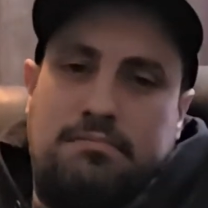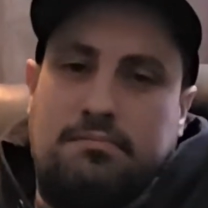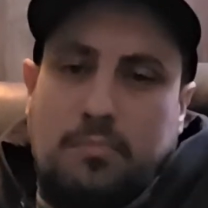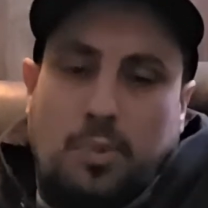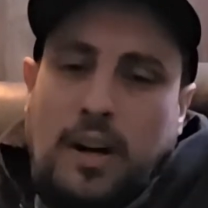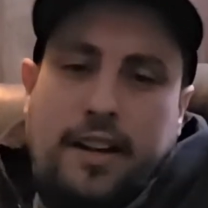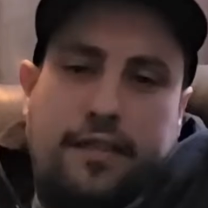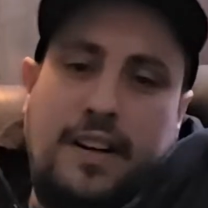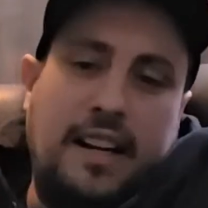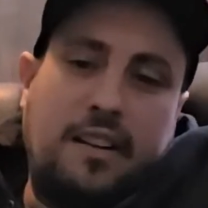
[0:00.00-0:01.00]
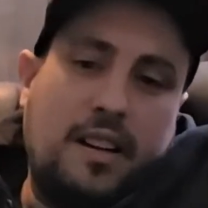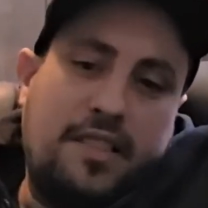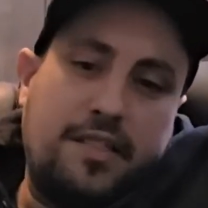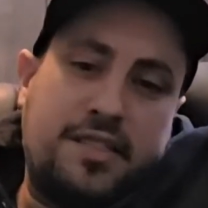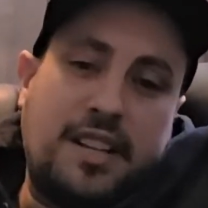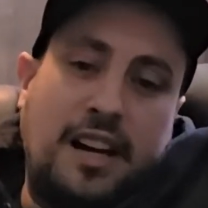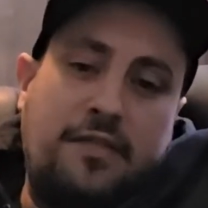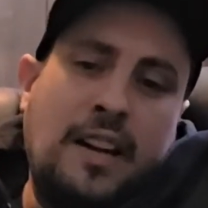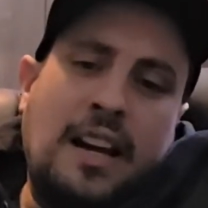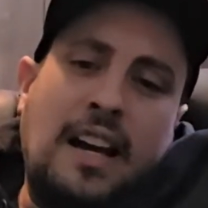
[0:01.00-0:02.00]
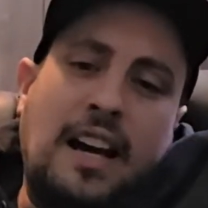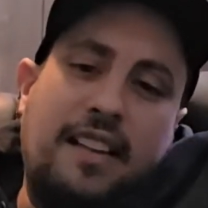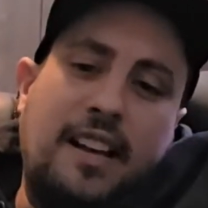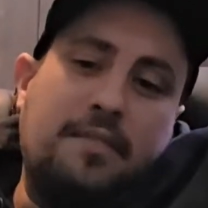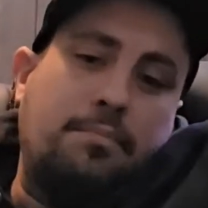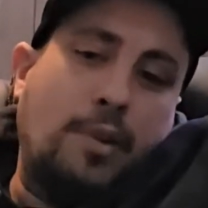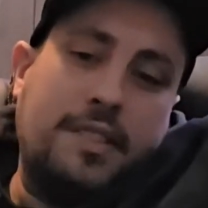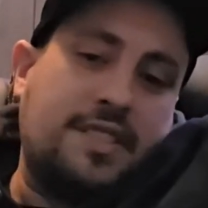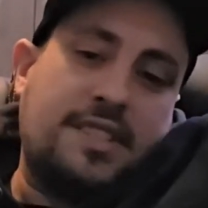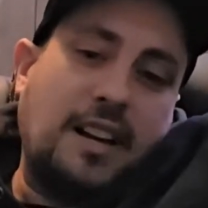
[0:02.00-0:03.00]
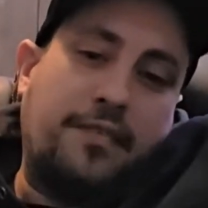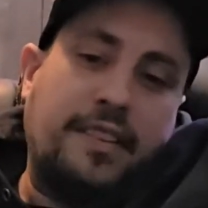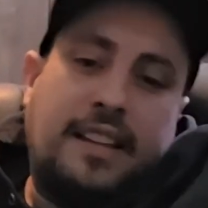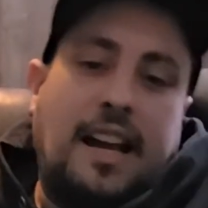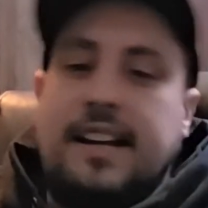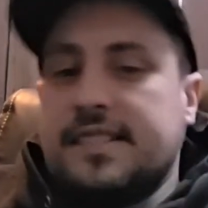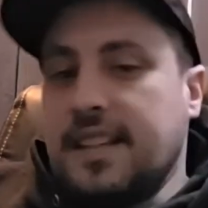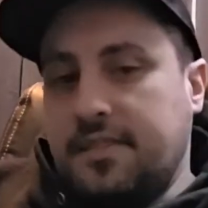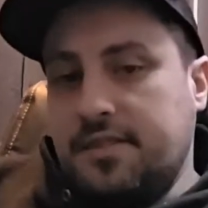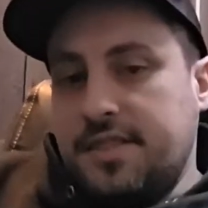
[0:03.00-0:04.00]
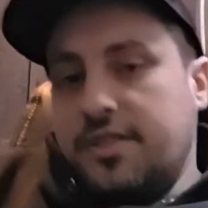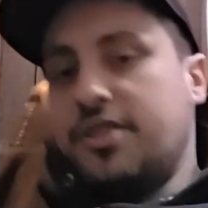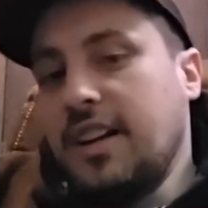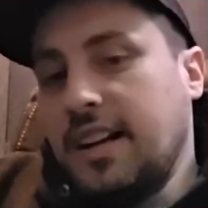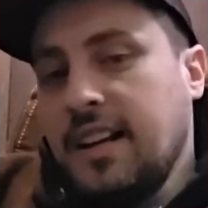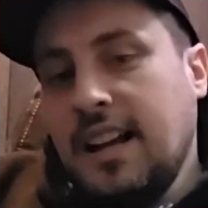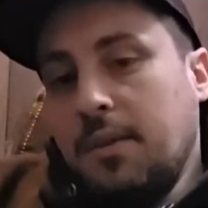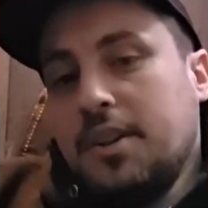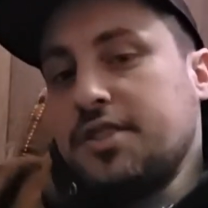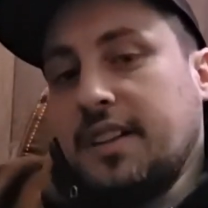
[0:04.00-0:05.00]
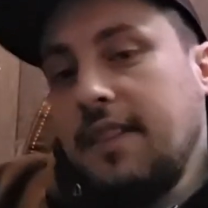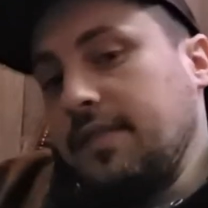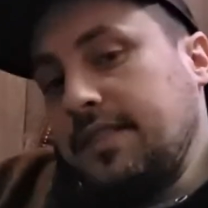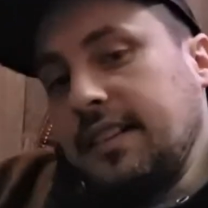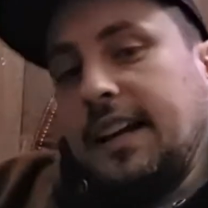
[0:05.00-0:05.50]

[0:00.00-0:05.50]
Wi-Fi or other stuff, and then put stuff in data centers and shit. And we just let like